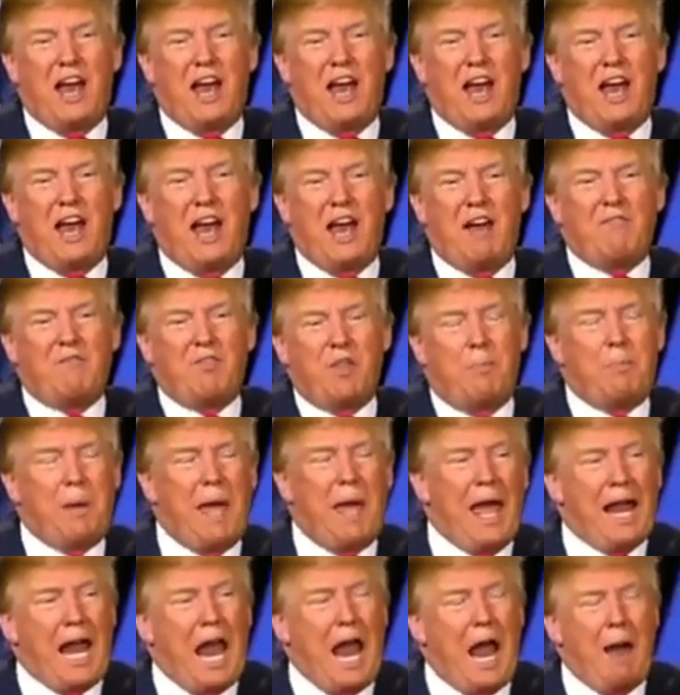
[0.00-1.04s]
the bad
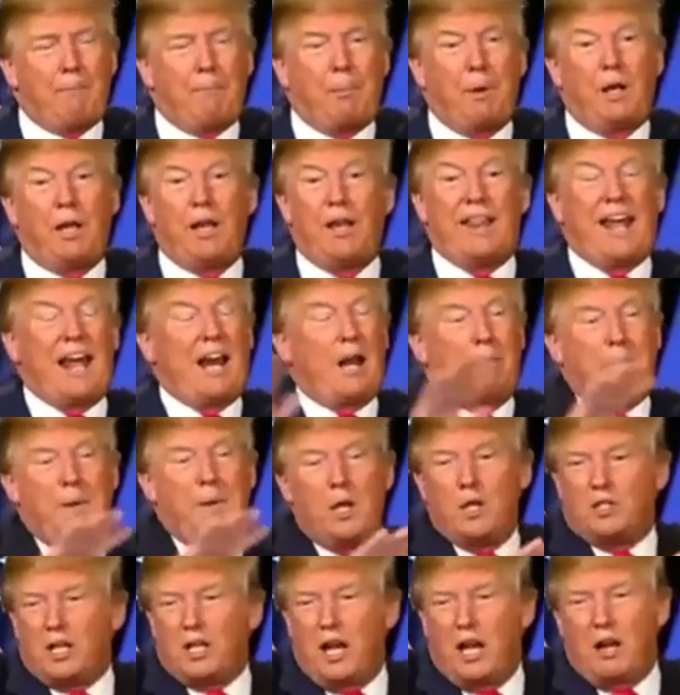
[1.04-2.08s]
apple, and that'll be on
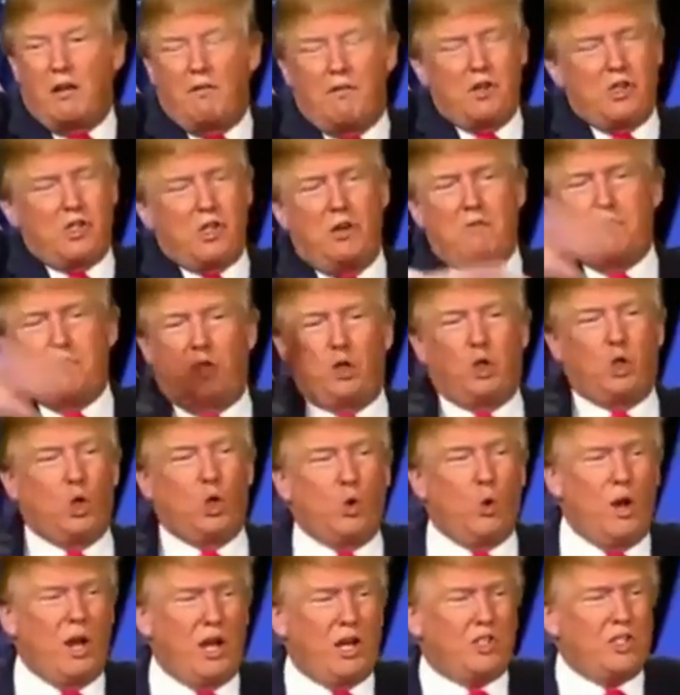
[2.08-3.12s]
television for 2
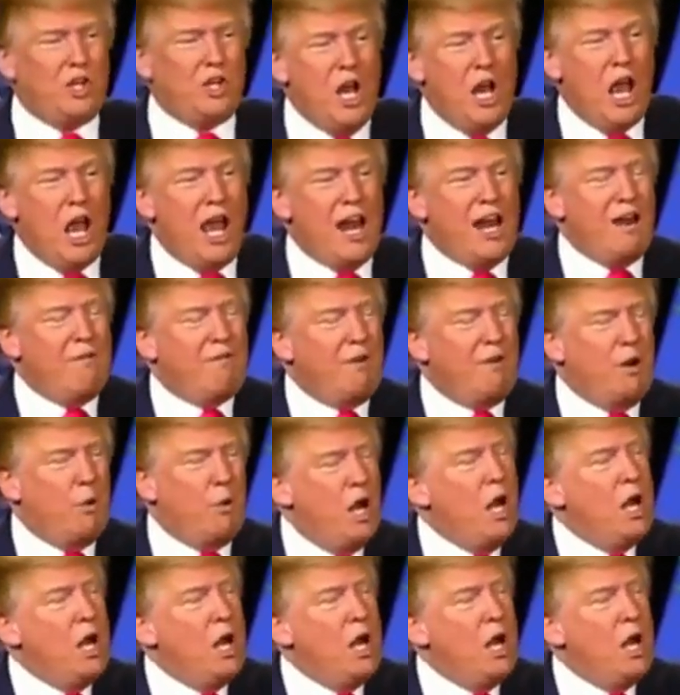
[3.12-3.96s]
weeks, and everyone,